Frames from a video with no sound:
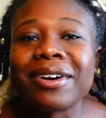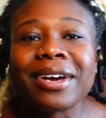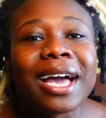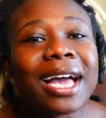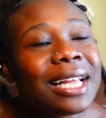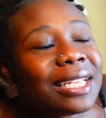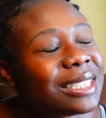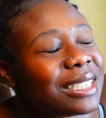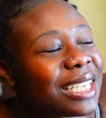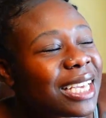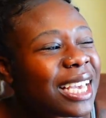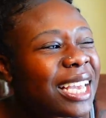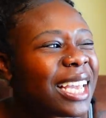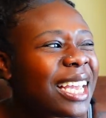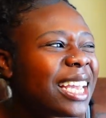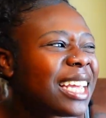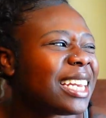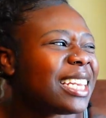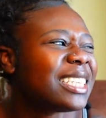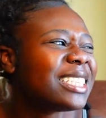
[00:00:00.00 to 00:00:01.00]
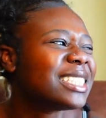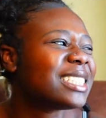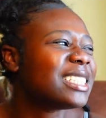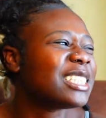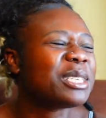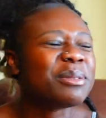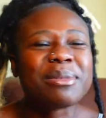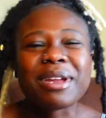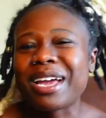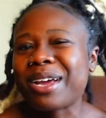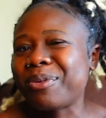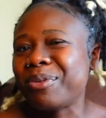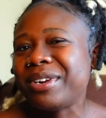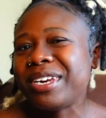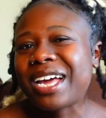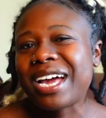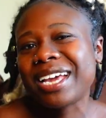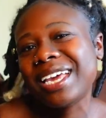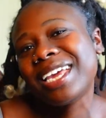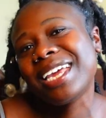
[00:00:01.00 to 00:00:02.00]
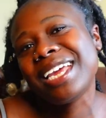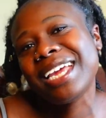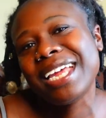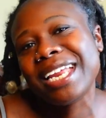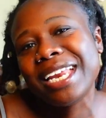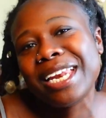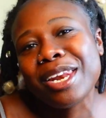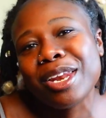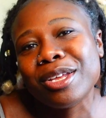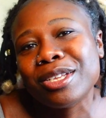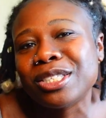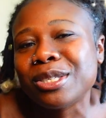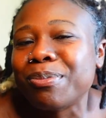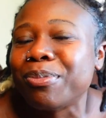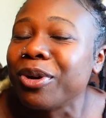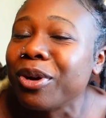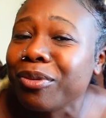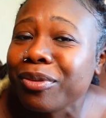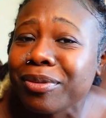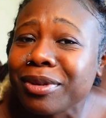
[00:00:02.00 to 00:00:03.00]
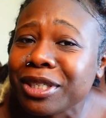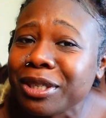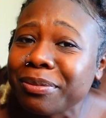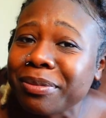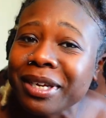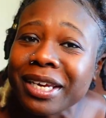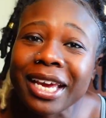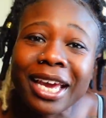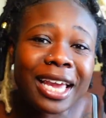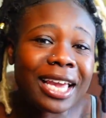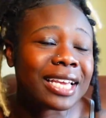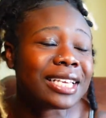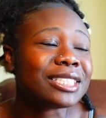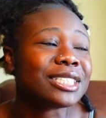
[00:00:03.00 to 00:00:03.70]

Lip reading: content and it just seemed like we're not getting the support we should be getting.